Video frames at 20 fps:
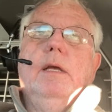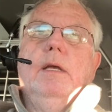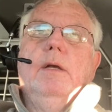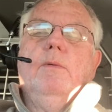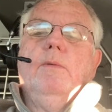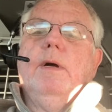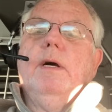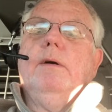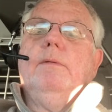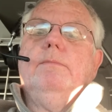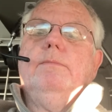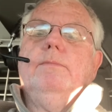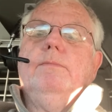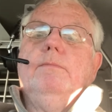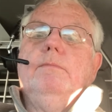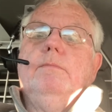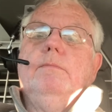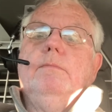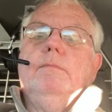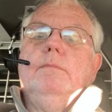Well,
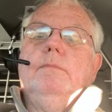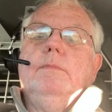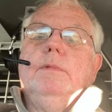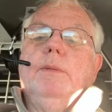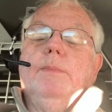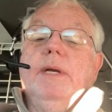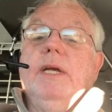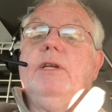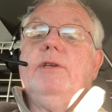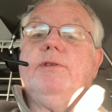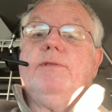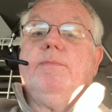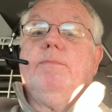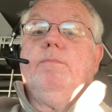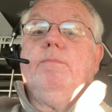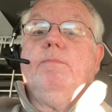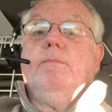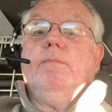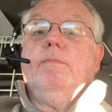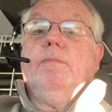the biggest
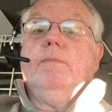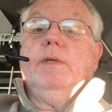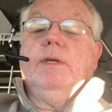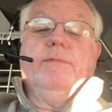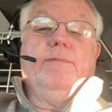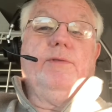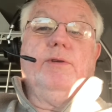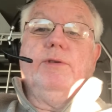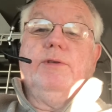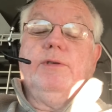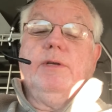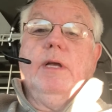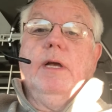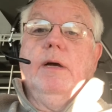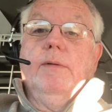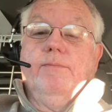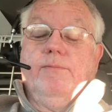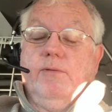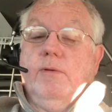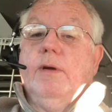difference
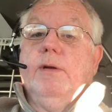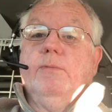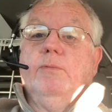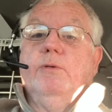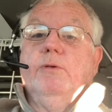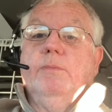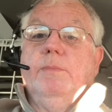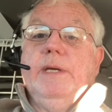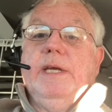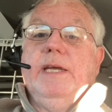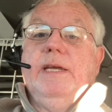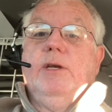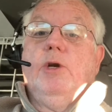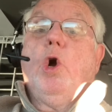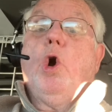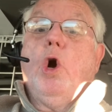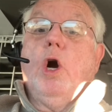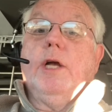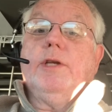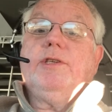up front will be
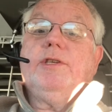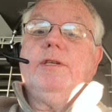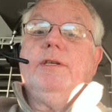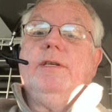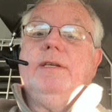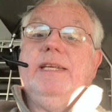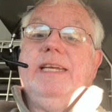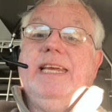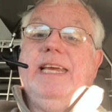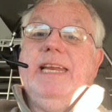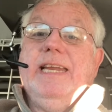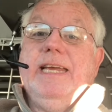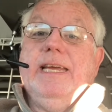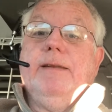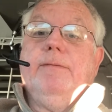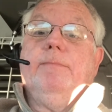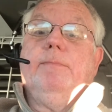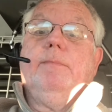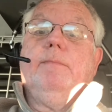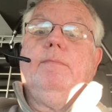cost to get
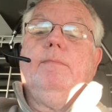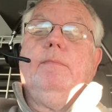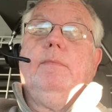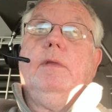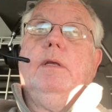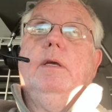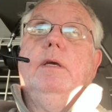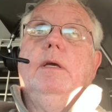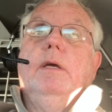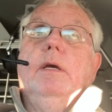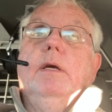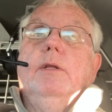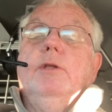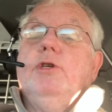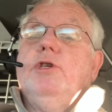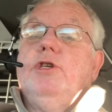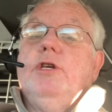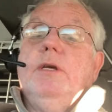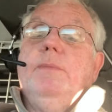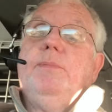in. The
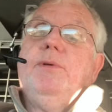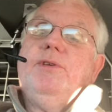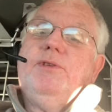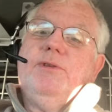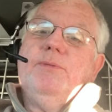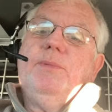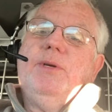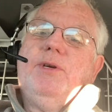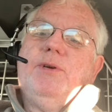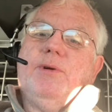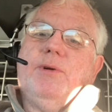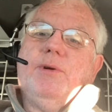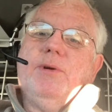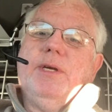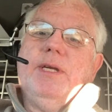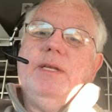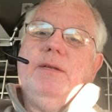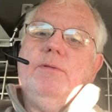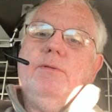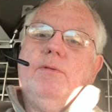cheapest will be
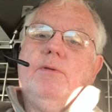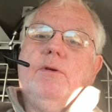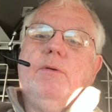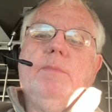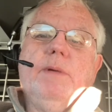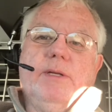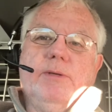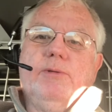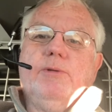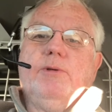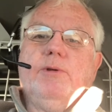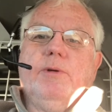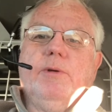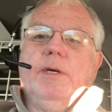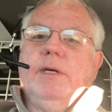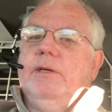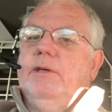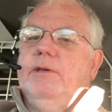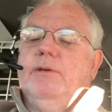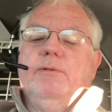couriering or medical
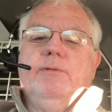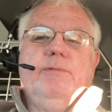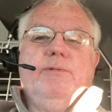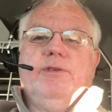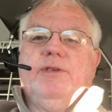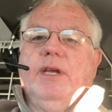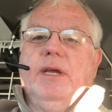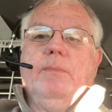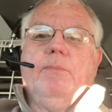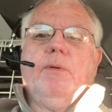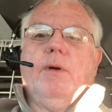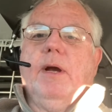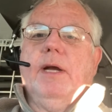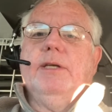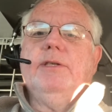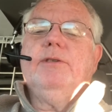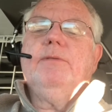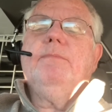couriering. They're the same price.